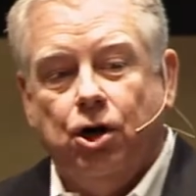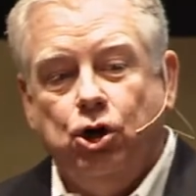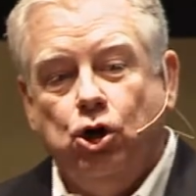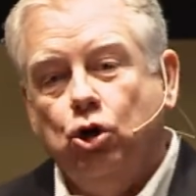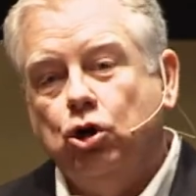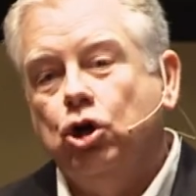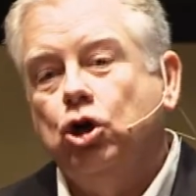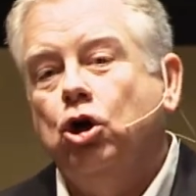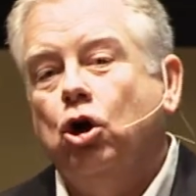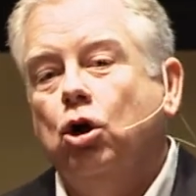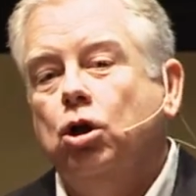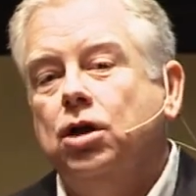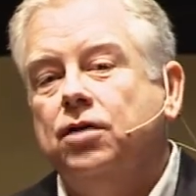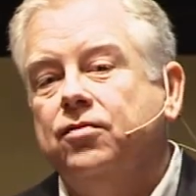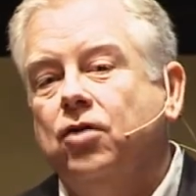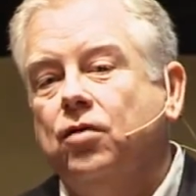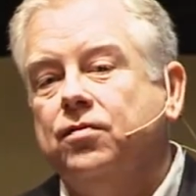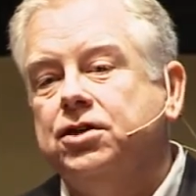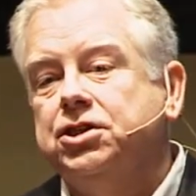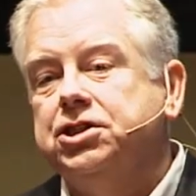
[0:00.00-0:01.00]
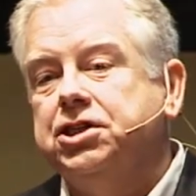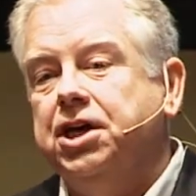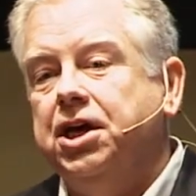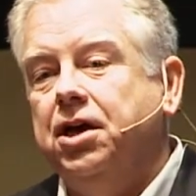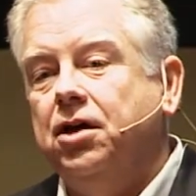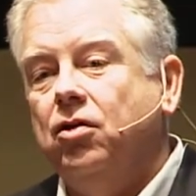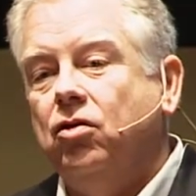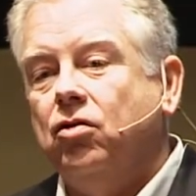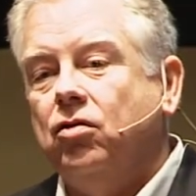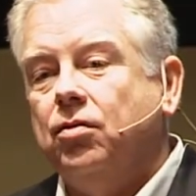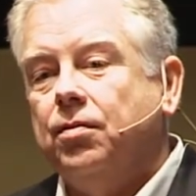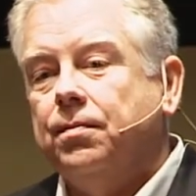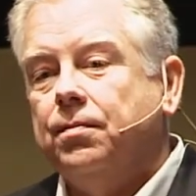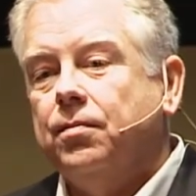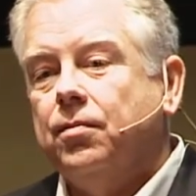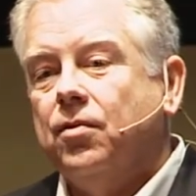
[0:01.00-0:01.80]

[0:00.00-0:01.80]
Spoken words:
You can go live overseas